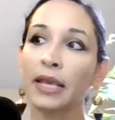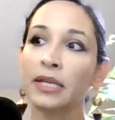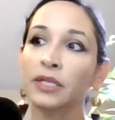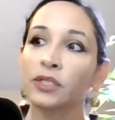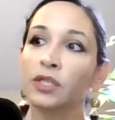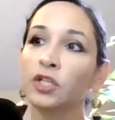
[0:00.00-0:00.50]

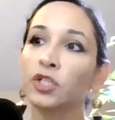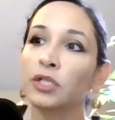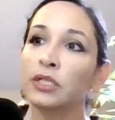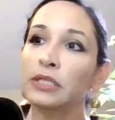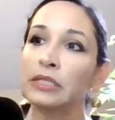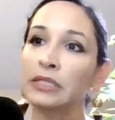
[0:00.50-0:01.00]
such a
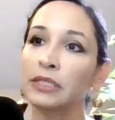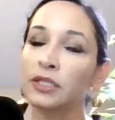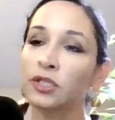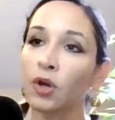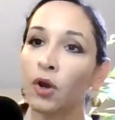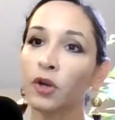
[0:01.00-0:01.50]

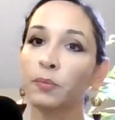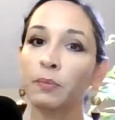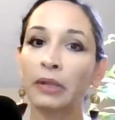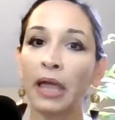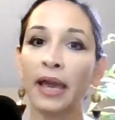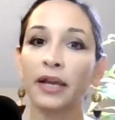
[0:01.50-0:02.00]
dark
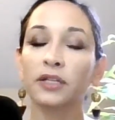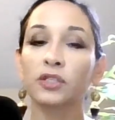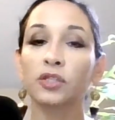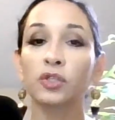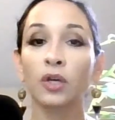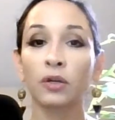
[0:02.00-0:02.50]
black
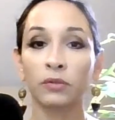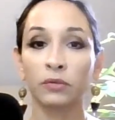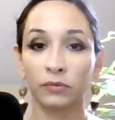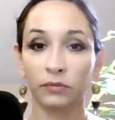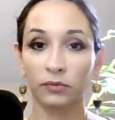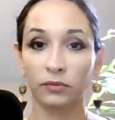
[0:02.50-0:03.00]

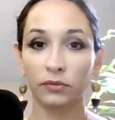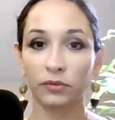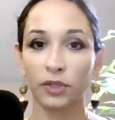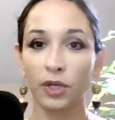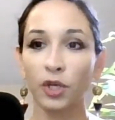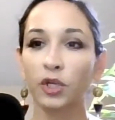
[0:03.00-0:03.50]
stone,
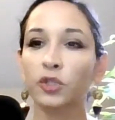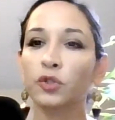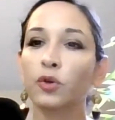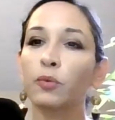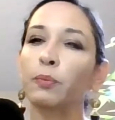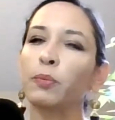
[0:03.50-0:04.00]

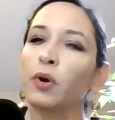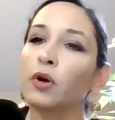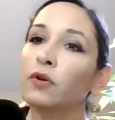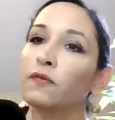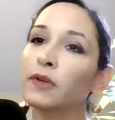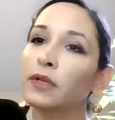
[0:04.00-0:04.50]
so
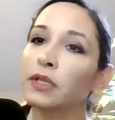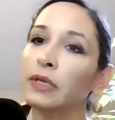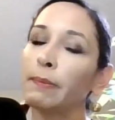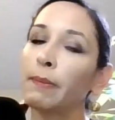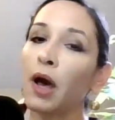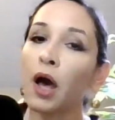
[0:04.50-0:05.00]
perfectly
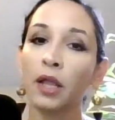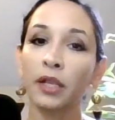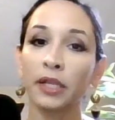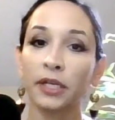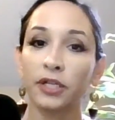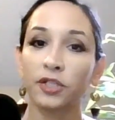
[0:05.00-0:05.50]

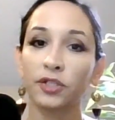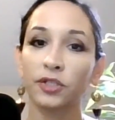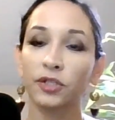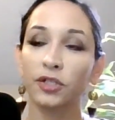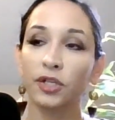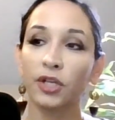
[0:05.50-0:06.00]

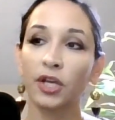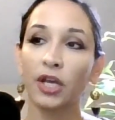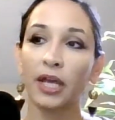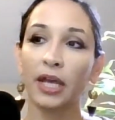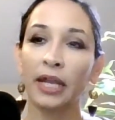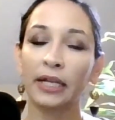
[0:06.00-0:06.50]
polished
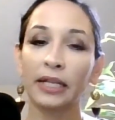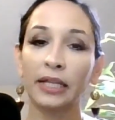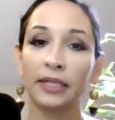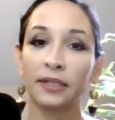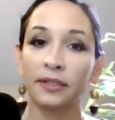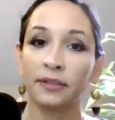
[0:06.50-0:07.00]
and
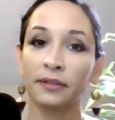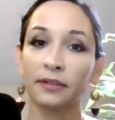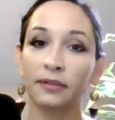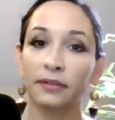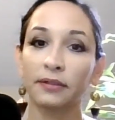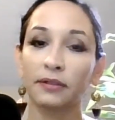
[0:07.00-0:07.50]
clean
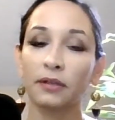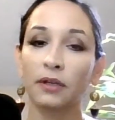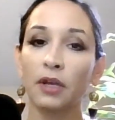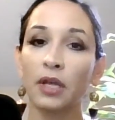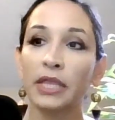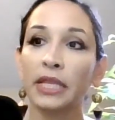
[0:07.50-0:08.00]

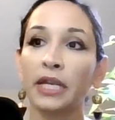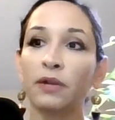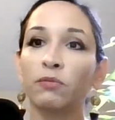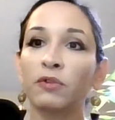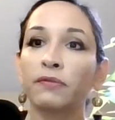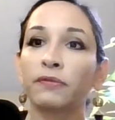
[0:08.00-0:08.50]
that it
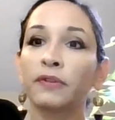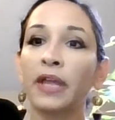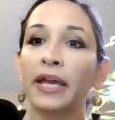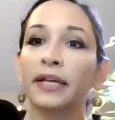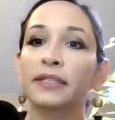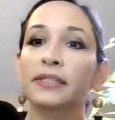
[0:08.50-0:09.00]

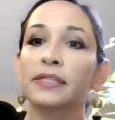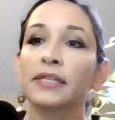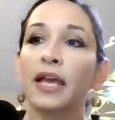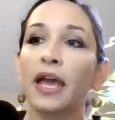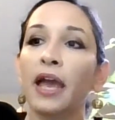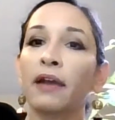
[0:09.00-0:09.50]
reflects
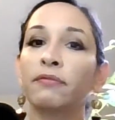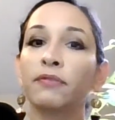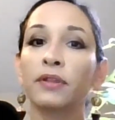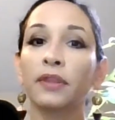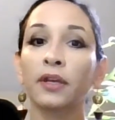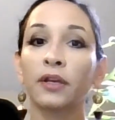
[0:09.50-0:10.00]

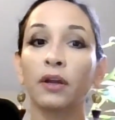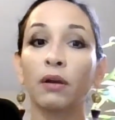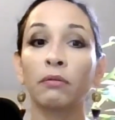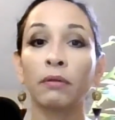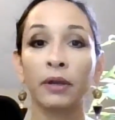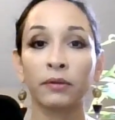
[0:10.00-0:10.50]
everything
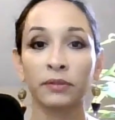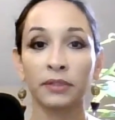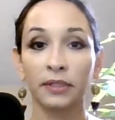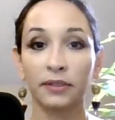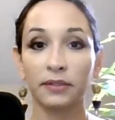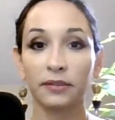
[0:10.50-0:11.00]
around
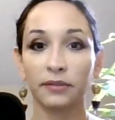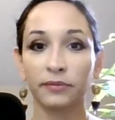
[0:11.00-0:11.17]
it.